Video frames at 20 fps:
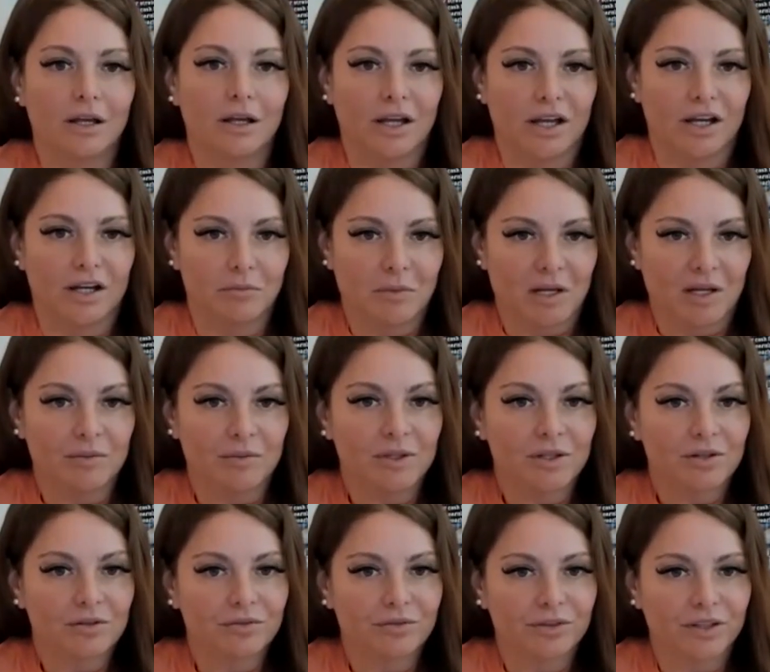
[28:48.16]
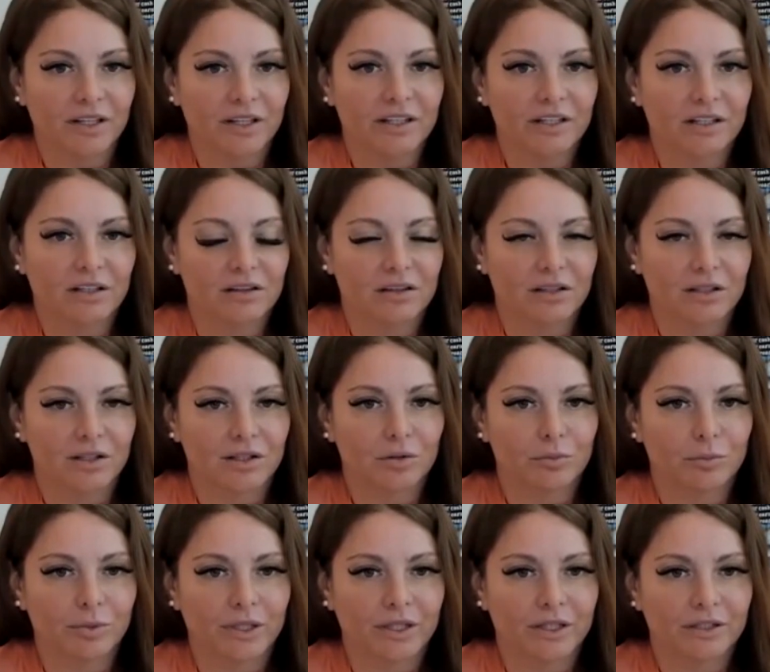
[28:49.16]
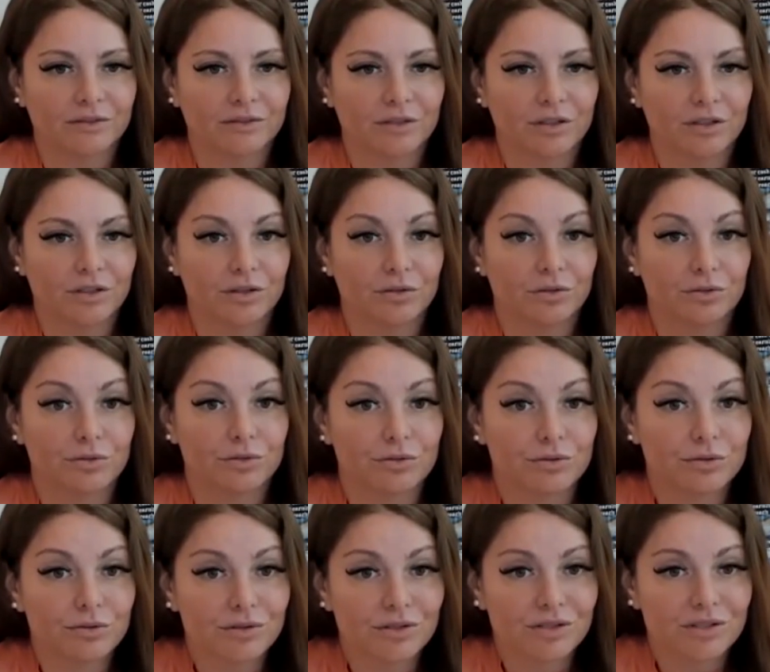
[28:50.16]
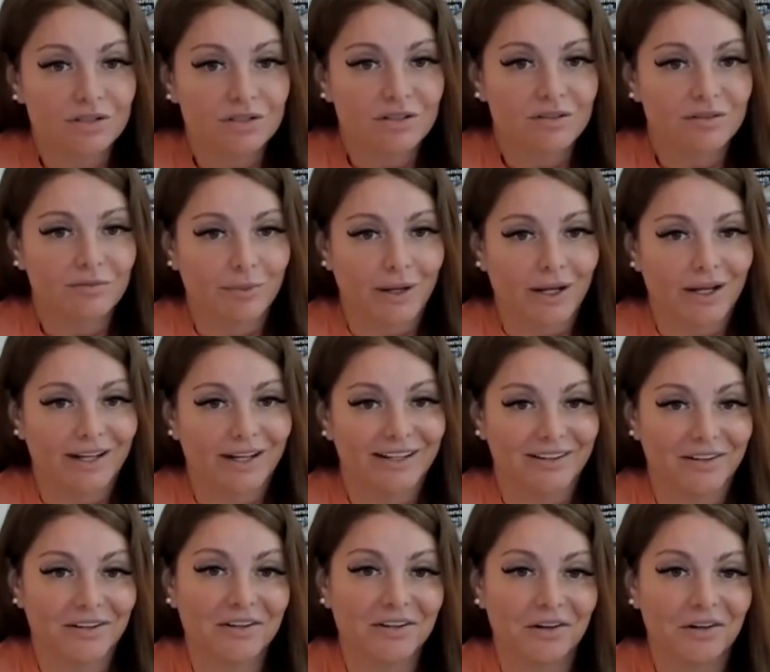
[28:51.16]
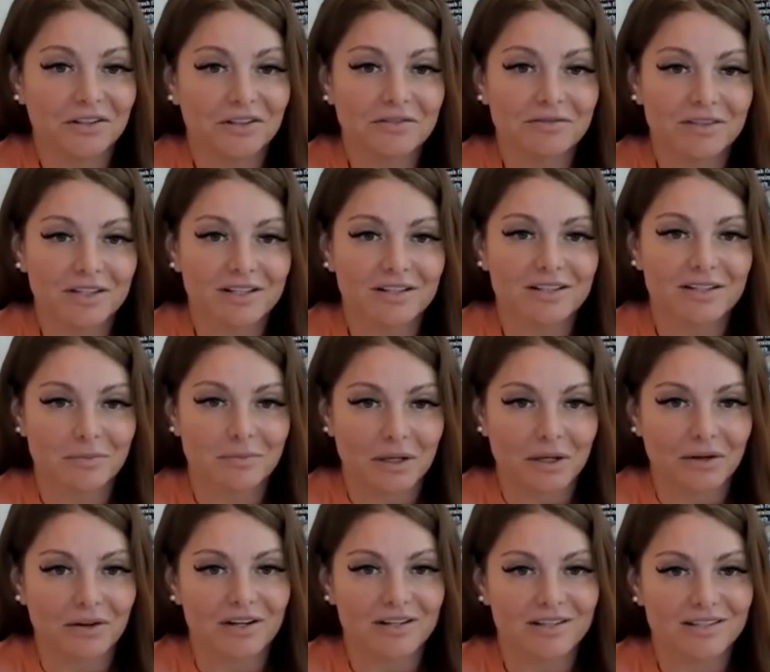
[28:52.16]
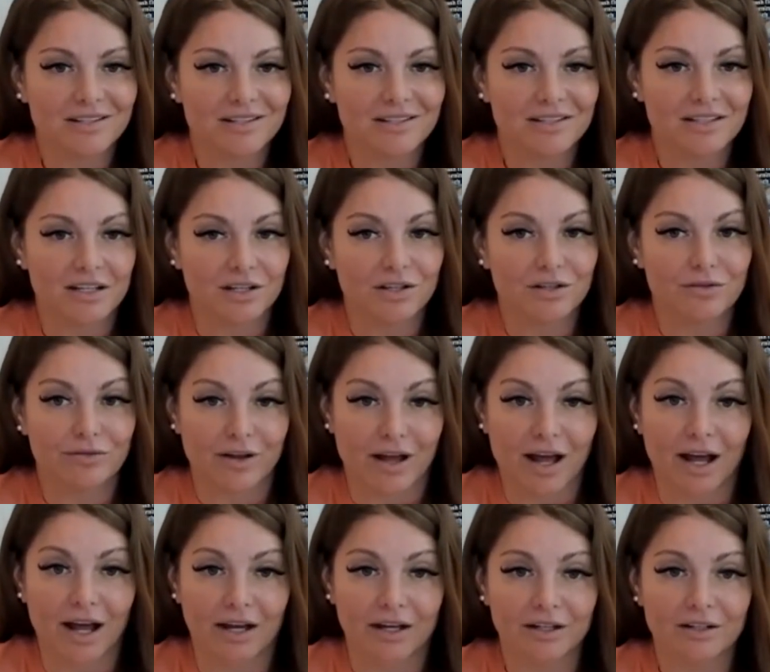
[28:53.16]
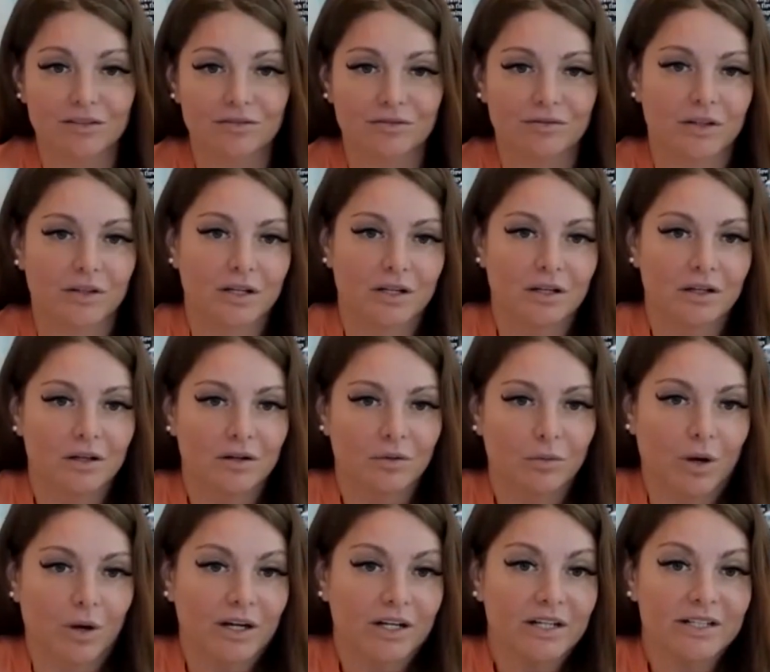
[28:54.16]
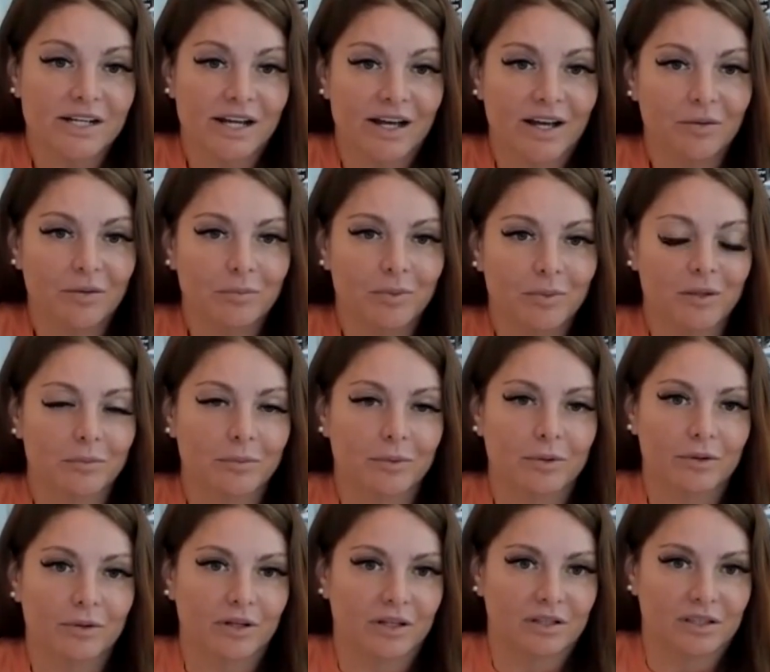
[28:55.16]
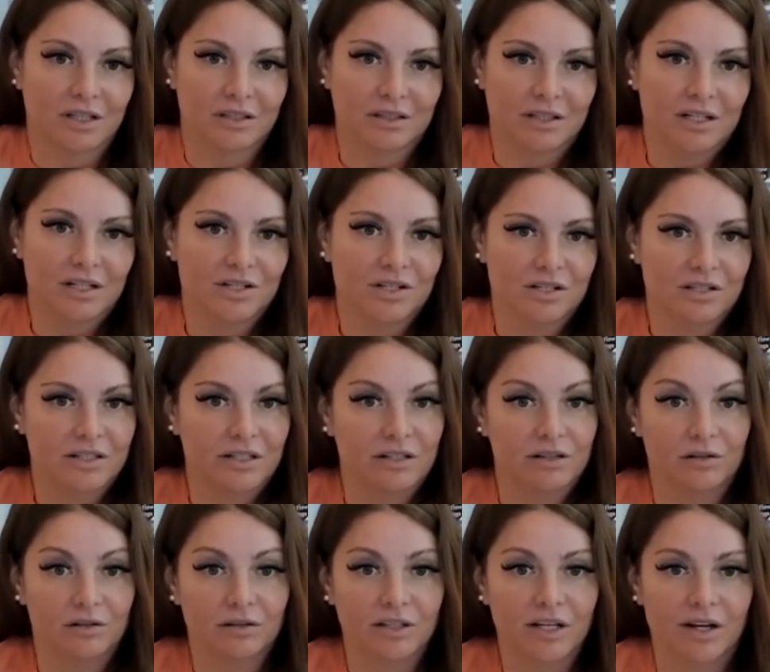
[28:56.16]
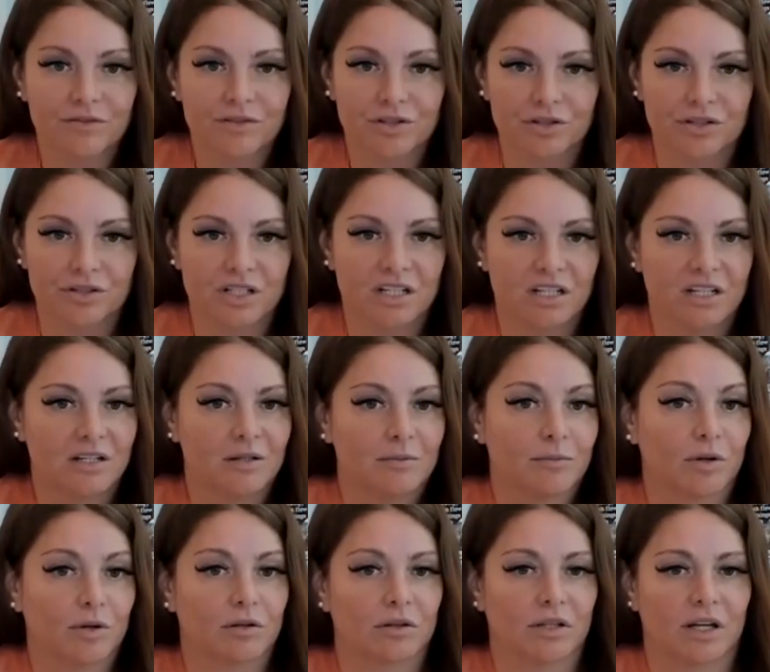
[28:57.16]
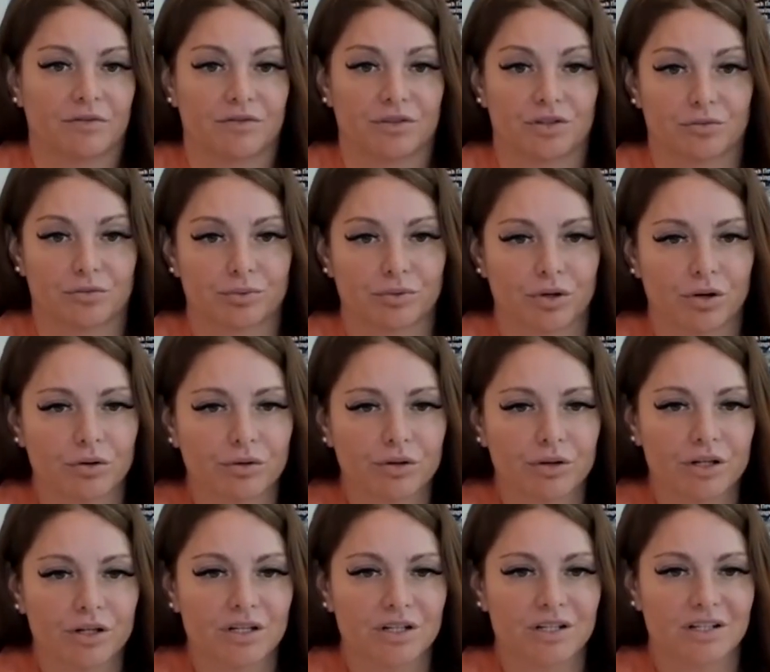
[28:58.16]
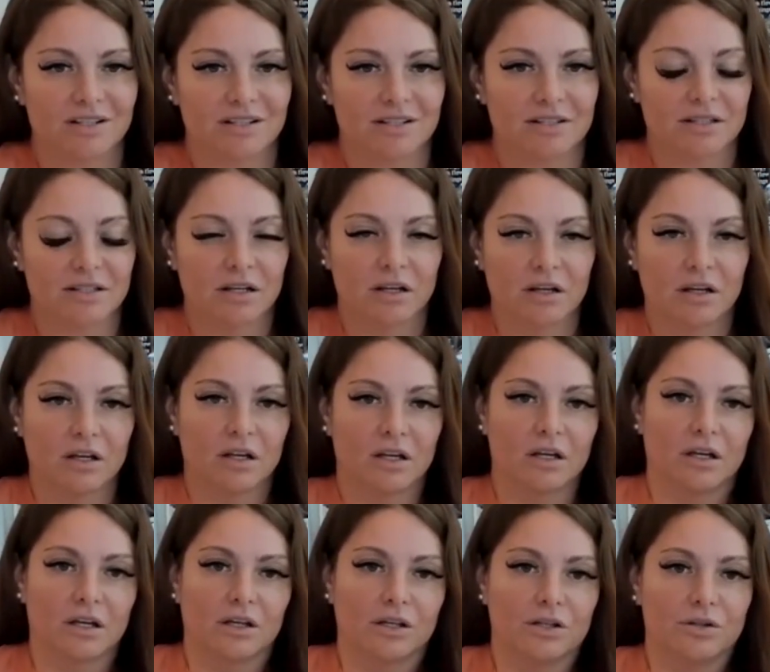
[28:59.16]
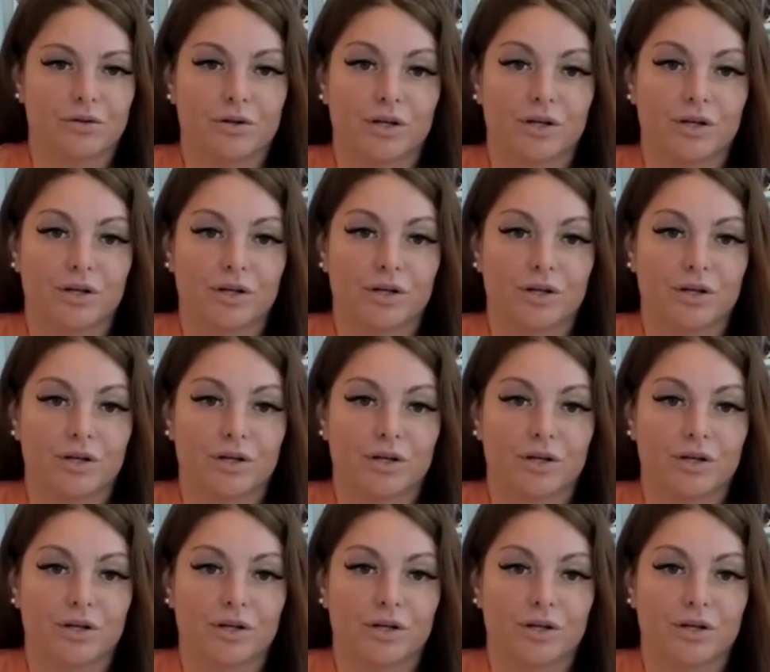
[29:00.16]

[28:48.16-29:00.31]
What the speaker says: and maybe you're feeling a little bit used by all of the experiences that you've had of wanting to help people, and then they just either left your team or left your brokerage because you